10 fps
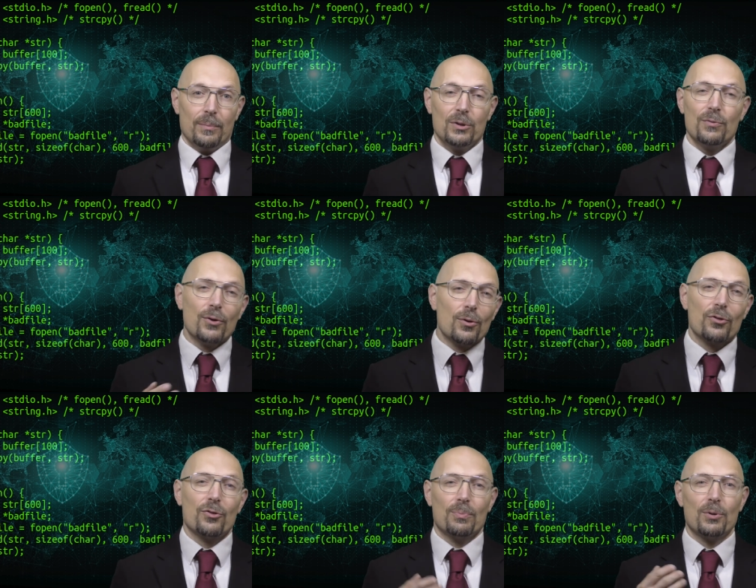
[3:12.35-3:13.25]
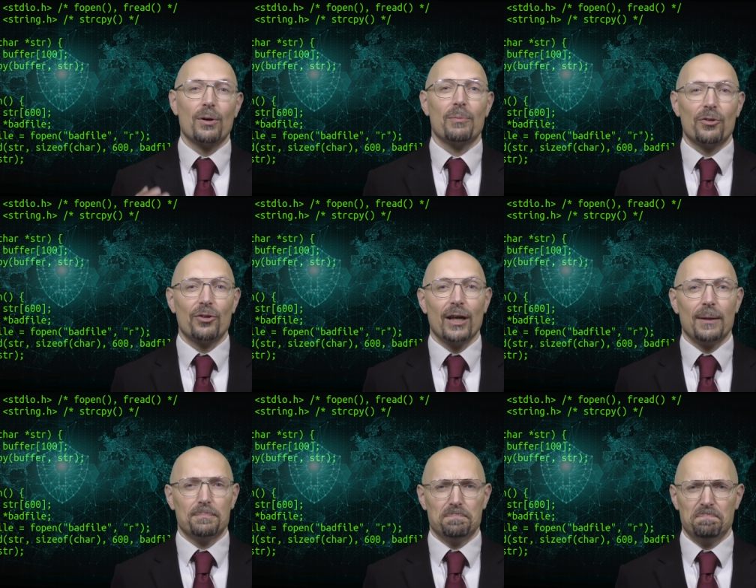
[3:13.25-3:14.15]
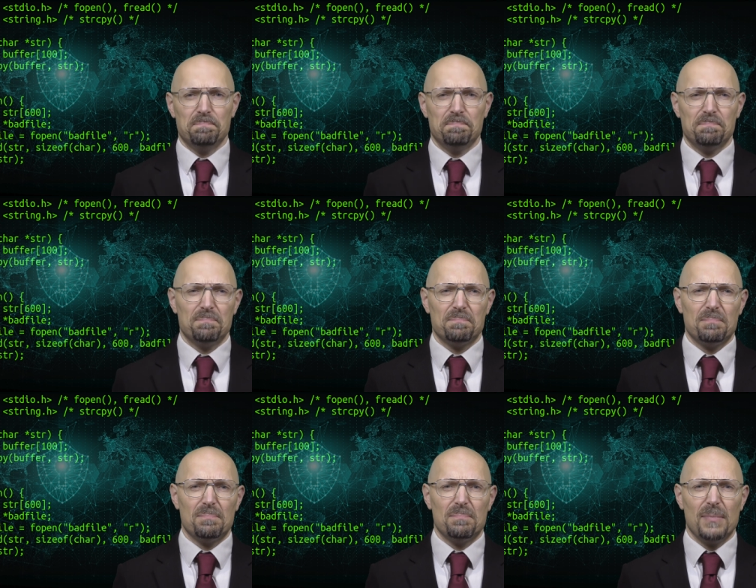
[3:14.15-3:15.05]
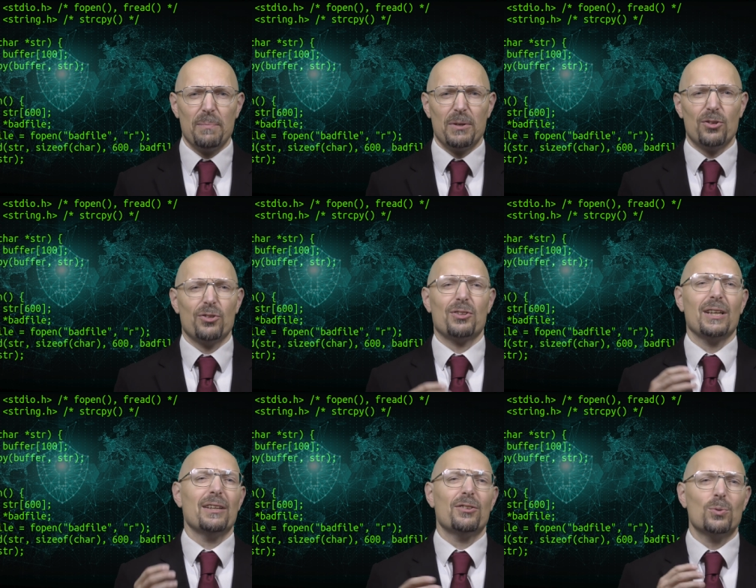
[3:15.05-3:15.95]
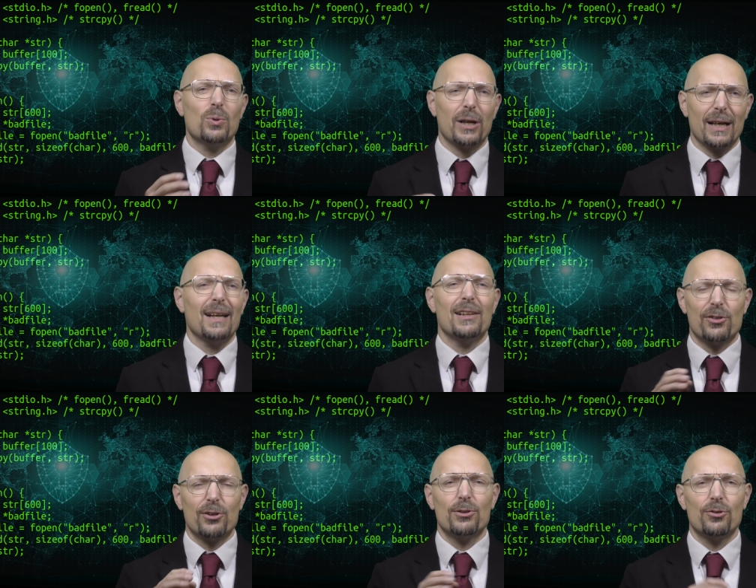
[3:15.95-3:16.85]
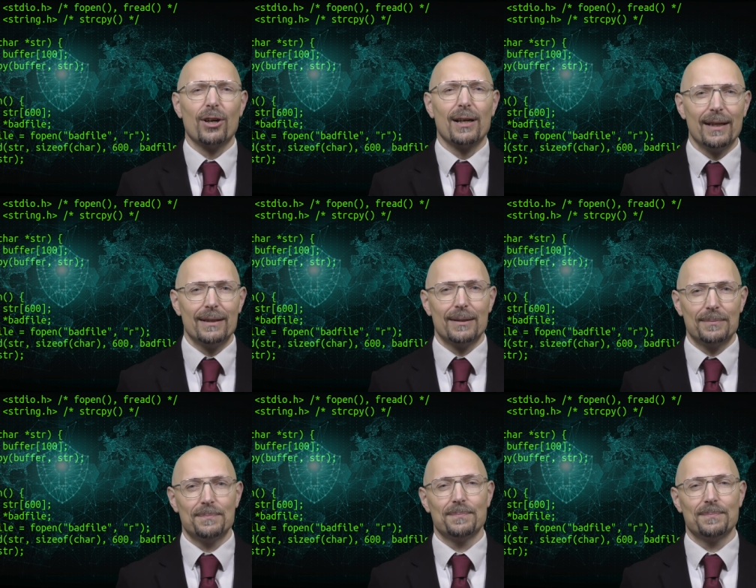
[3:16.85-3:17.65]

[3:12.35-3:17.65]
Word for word: But of course, programmers say, mm, let me just get this to work and I'll insert the check later.